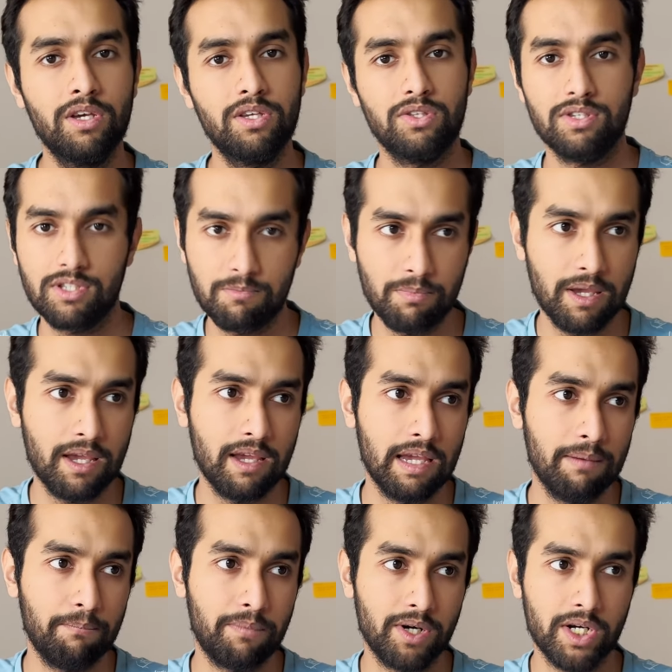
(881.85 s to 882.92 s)
Just pay
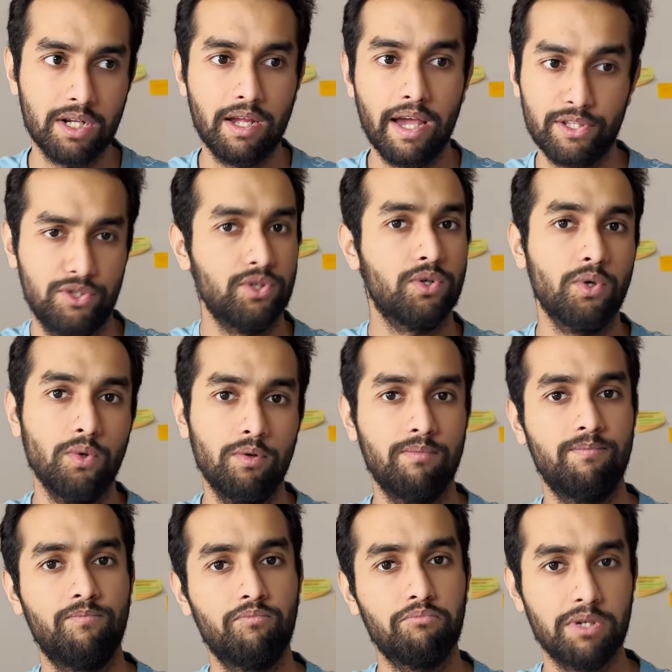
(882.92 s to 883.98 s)
as you go
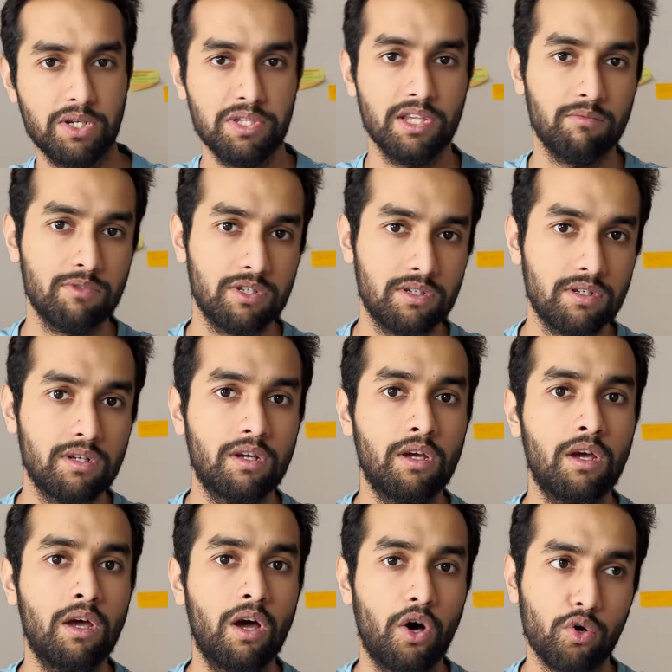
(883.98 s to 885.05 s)
per semester
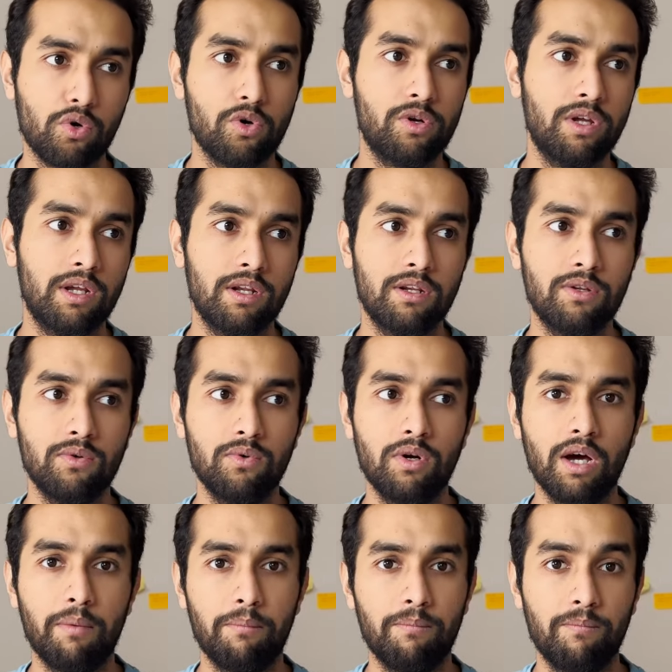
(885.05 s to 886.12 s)
according to
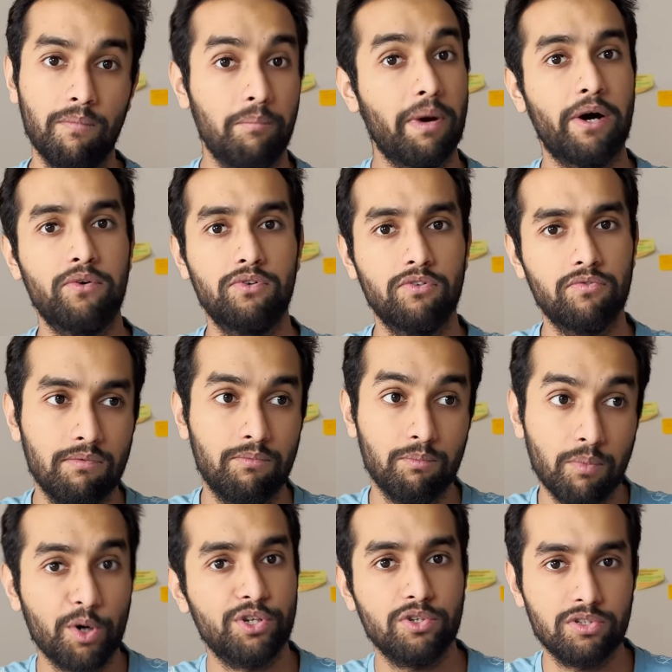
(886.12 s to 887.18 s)
amount of
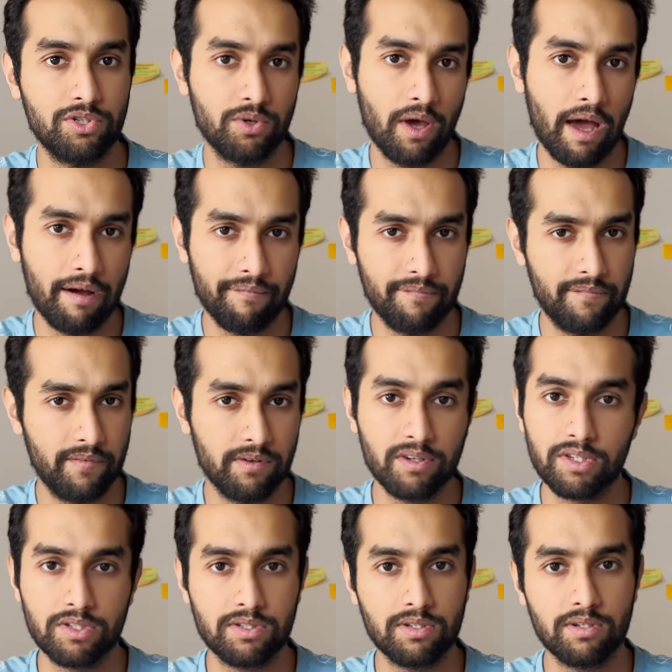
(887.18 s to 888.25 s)
modules you have
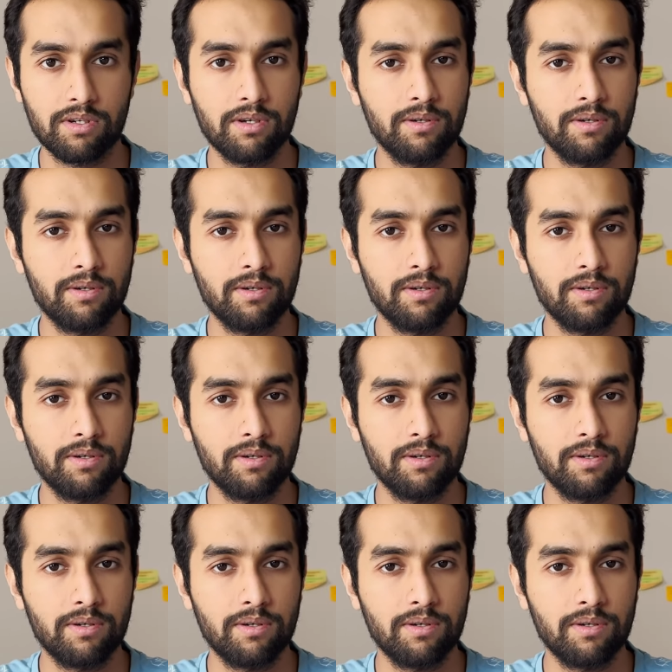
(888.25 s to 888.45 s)
registered.